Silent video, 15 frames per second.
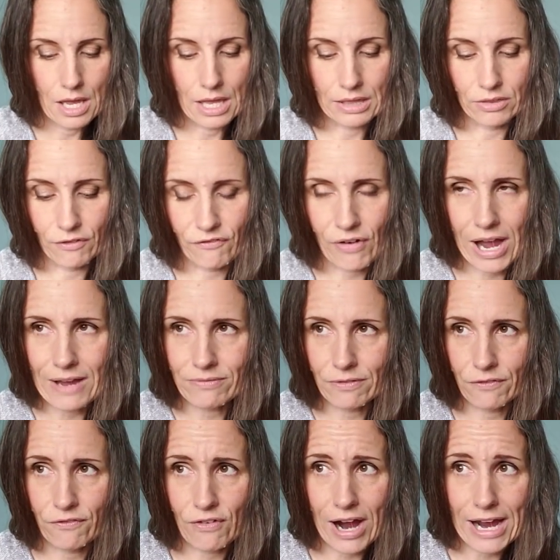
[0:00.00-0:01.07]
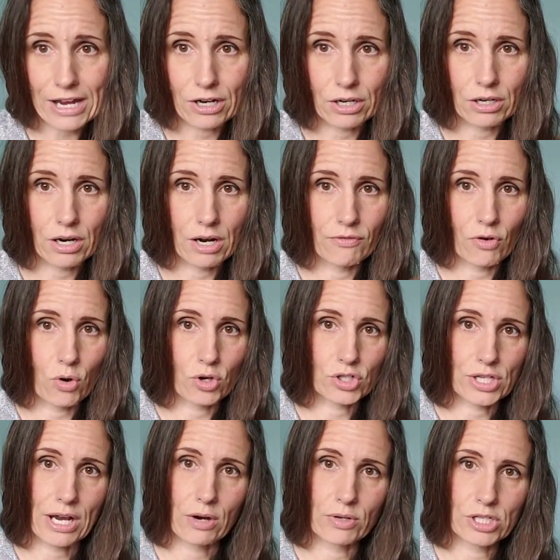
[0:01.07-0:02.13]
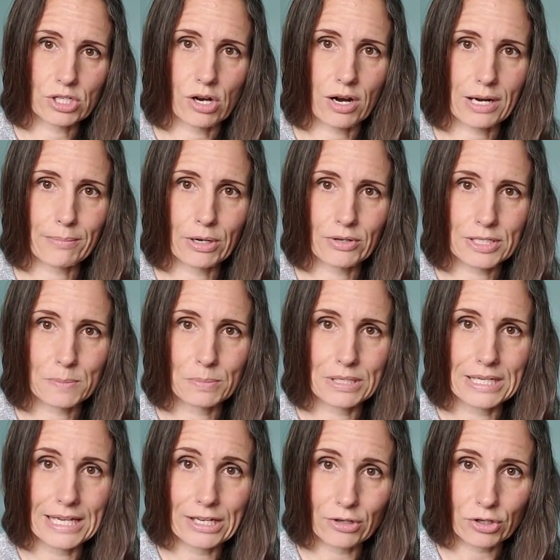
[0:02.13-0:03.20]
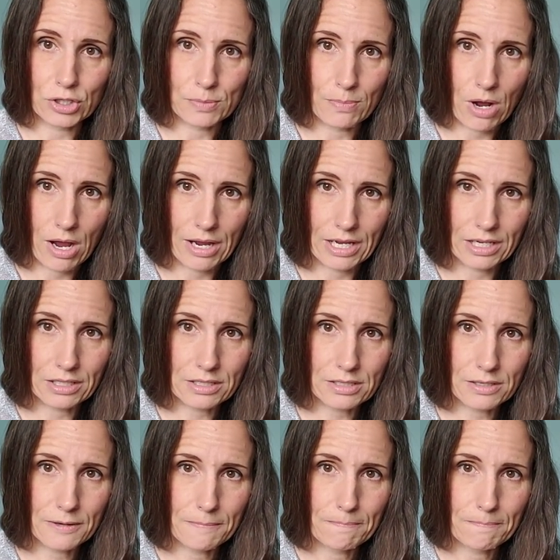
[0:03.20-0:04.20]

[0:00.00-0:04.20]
The Five of Fire, of course, I always talk about as beginner's mind.